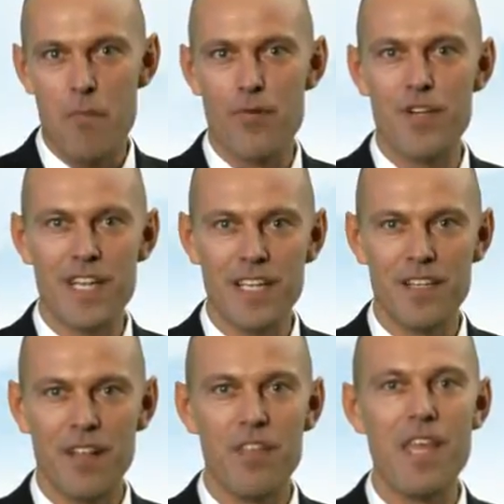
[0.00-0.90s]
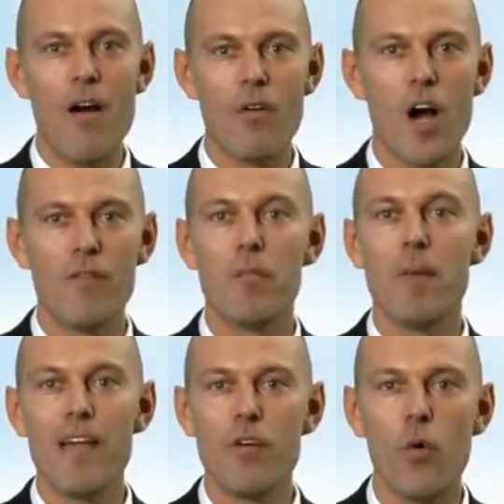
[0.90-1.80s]
predict the outcome of
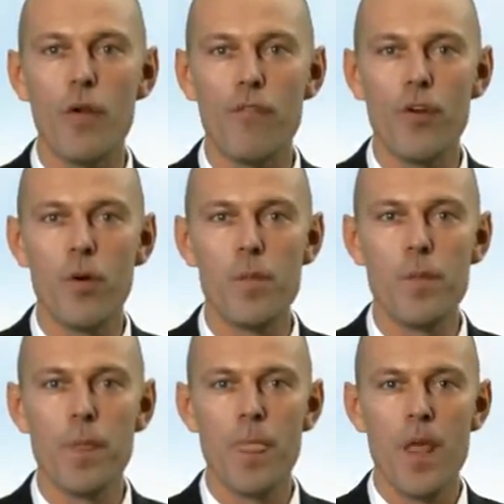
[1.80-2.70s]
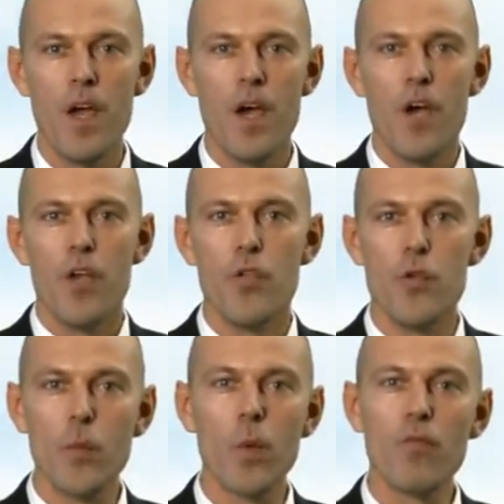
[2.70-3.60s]
my coin throw,
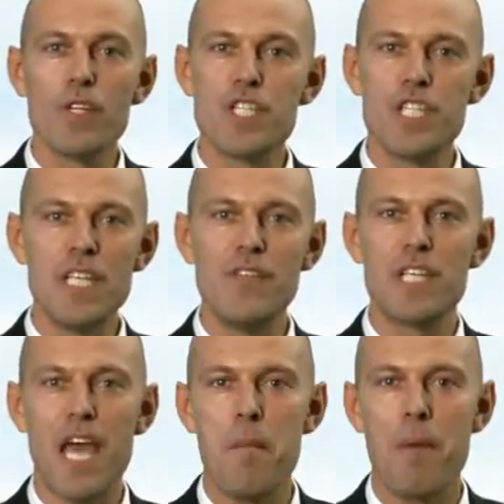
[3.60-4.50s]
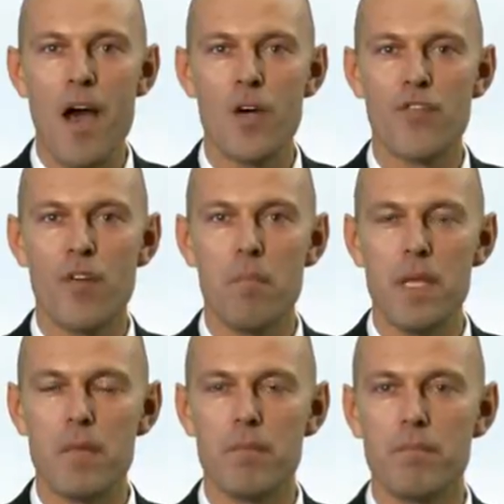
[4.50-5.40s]
you will receive £10 from me.